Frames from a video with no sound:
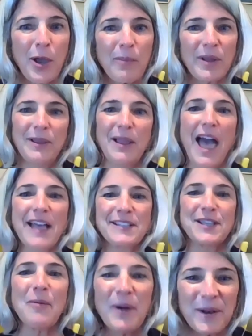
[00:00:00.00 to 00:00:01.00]
But as
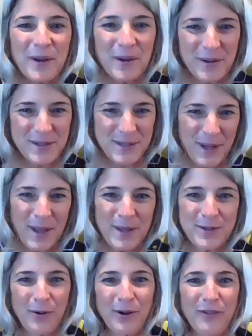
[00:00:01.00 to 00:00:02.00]
someone who's
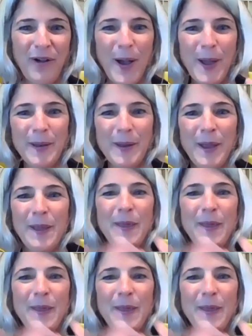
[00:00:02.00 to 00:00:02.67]
sort of on